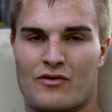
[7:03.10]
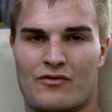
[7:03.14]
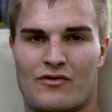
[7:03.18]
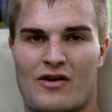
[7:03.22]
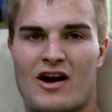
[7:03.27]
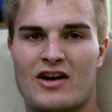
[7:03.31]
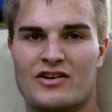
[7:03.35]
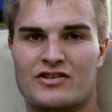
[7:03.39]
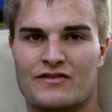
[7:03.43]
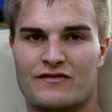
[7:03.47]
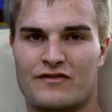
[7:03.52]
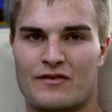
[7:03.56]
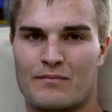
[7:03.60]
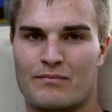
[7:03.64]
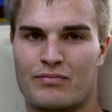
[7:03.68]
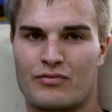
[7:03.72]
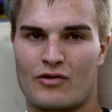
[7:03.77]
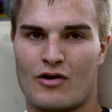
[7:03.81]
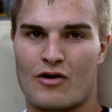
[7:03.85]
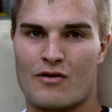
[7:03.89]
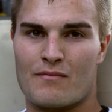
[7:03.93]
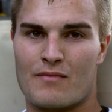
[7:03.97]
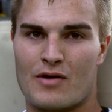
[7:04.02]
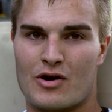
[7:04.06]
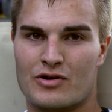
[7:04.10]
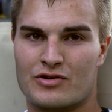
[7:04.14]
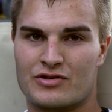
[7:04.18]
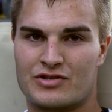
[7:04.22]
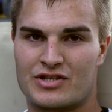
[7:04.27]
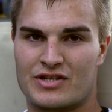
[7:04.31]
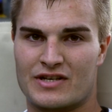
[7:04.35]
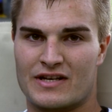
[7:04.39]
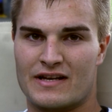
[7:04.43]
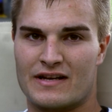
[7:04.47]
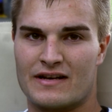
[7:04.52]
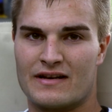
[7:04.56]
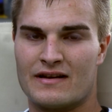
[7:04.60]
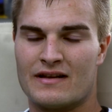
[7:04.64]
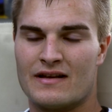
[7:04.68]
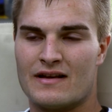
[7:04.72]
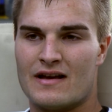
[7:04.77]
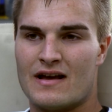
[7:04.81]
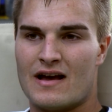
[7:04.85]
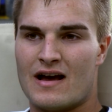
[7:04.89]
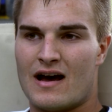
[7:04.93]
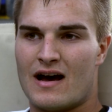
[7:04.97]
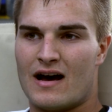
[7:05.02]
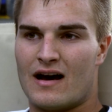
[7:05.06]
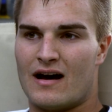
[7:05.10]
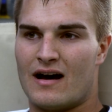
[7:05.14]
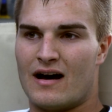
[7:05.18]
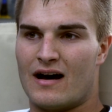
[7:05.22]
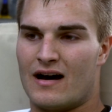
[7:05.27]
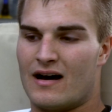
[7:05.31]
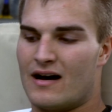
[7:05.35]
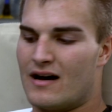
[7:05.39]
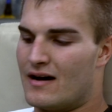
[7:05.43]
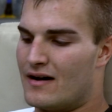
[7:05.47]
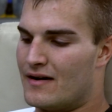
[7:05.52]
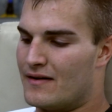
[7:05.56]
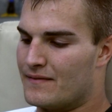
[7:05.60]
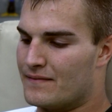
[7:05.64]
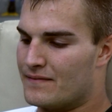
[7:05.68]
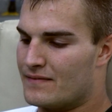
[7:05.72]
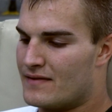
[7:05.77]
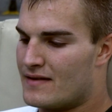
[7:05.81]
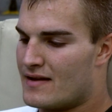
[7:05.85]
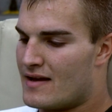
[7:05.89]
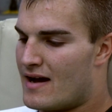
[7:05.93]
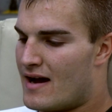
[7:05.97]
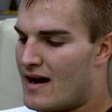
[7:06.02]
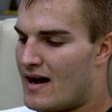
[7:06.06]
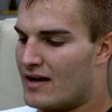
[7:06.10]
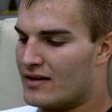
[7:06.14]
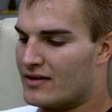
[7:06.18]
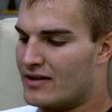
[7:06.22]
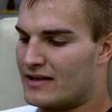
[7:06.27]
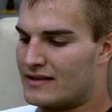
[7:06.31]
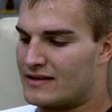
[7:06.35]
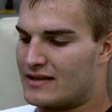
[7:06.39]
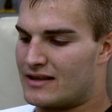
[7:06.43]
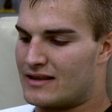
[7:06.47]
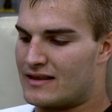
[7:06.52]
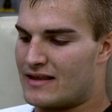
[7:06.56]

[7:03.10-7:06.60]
Roger from ProMotion. I'd like to